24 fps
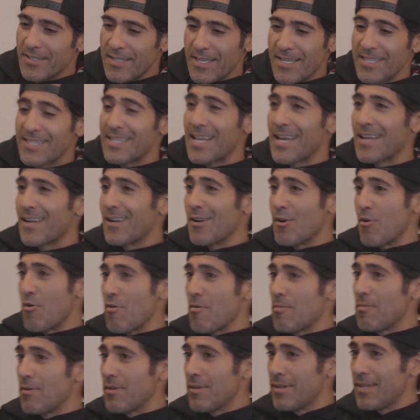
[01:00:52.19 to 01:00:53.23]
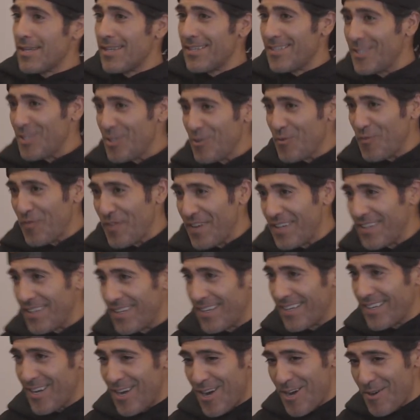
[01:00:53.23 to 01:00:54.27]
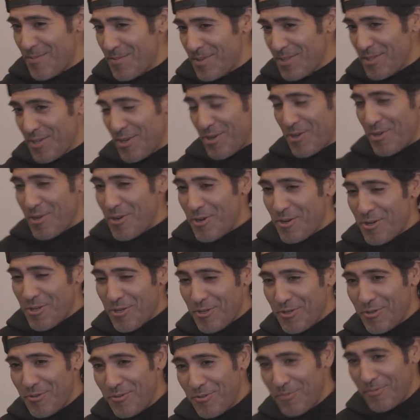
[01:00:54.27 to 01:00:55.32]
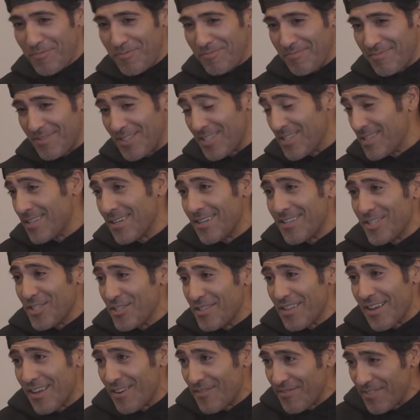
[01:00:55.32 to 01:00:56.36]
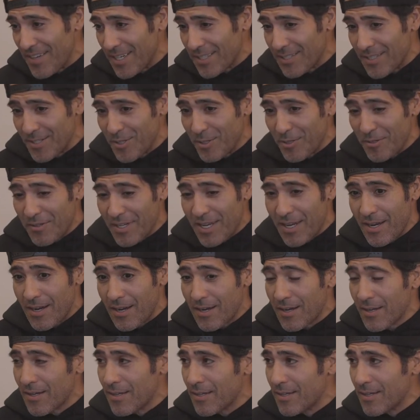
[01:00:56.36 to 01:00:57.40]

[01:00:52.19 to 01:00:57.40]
is that a normal thing did you find that common or are you does it just not affect you you don't care